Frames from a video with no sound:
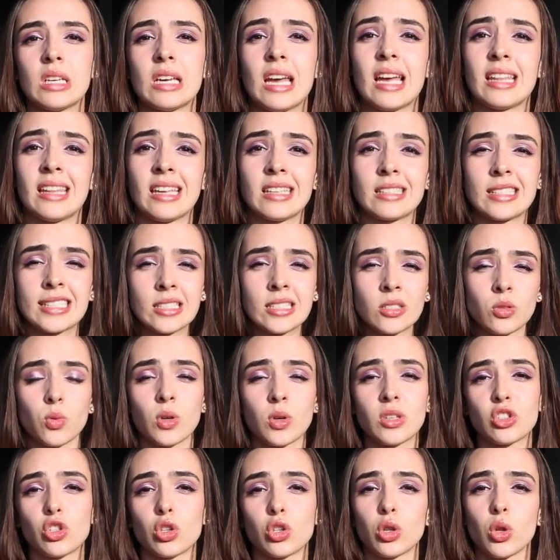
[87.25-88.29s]
And I didn't
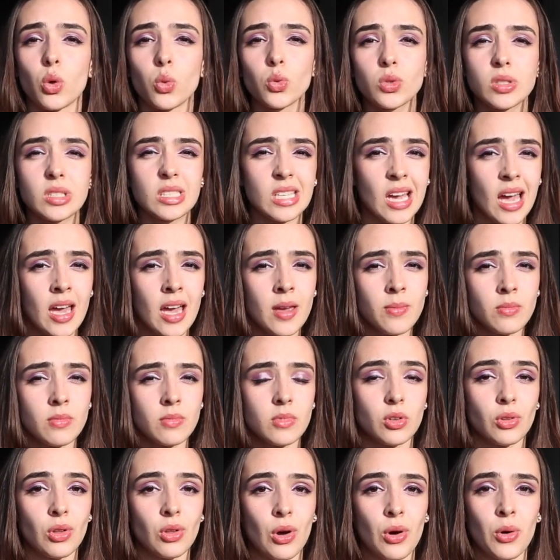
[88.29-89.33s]
want to lose time,
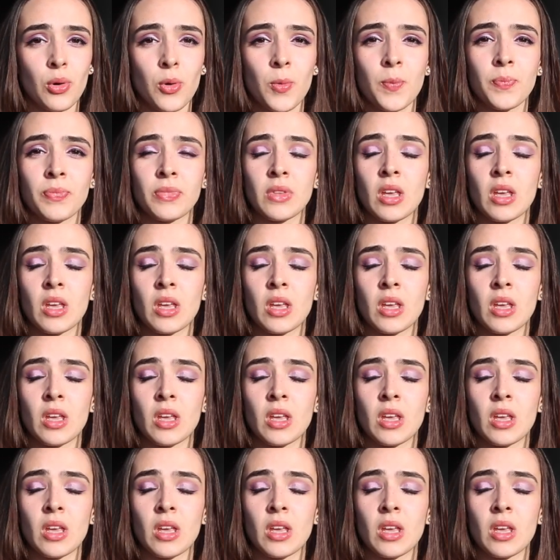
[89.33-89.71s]
you know,